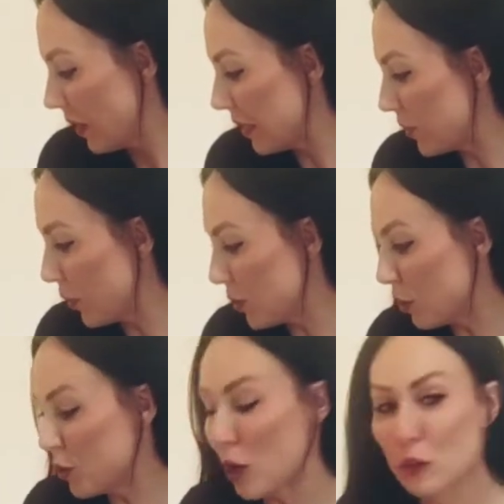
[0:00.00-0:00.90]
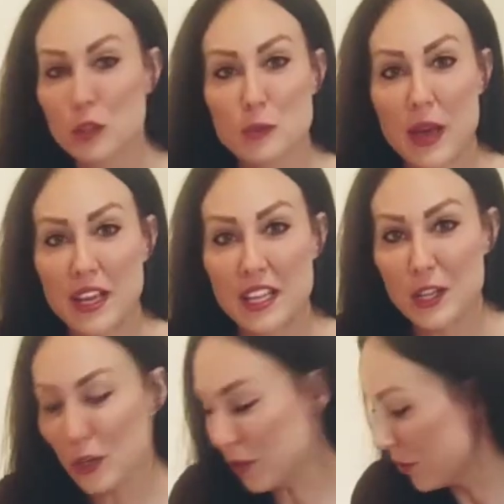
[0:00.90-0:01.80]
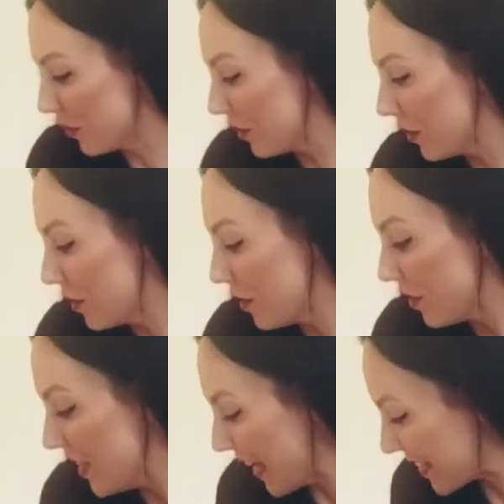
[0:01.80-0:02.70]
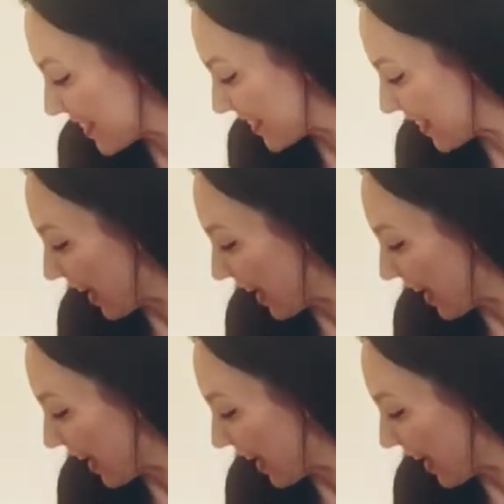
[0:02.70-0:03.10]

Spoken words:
As soon as your dog looks back at you, yes,